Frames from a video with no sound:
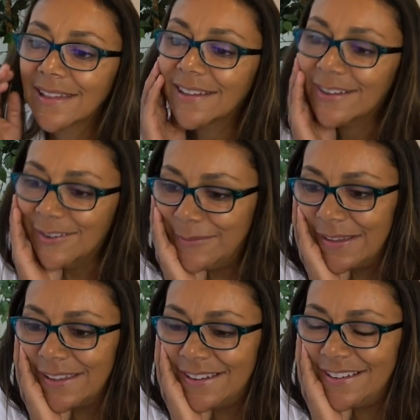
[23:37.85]
Oh
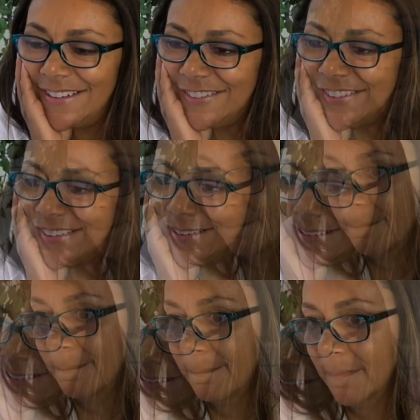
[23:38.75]
my gosh.
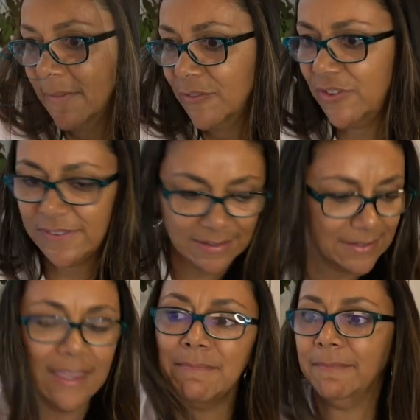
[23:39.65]
She said,
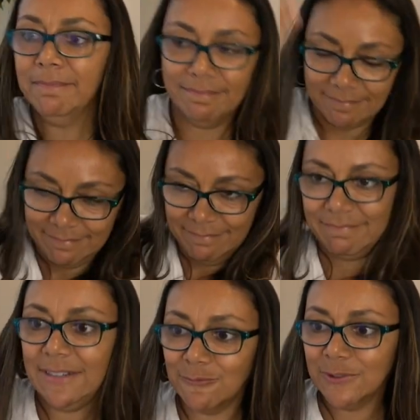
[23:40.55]
get
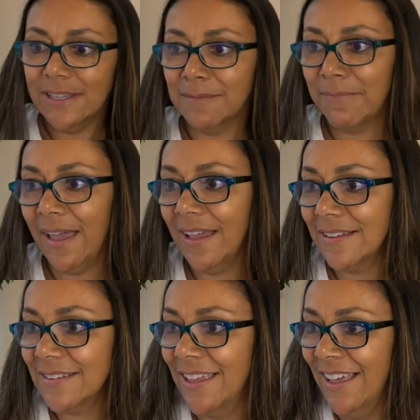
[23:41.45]
my wig
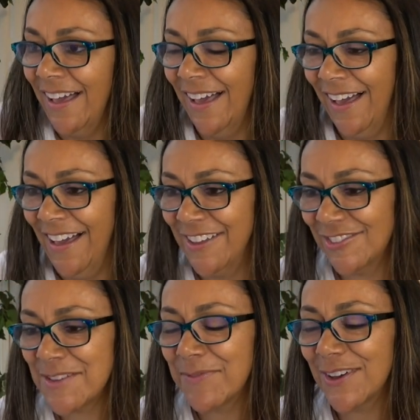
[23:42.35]
back. She
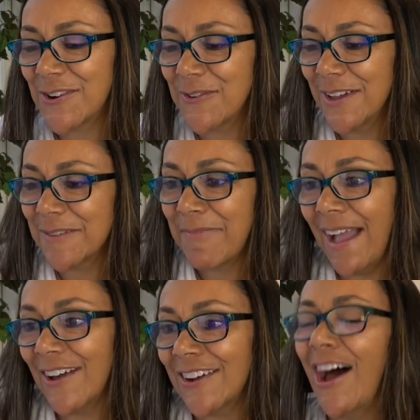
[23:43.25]
put her wig
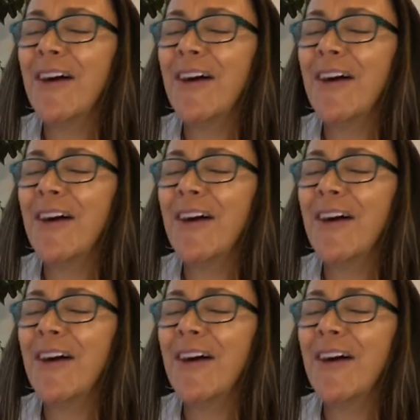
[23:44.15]
back.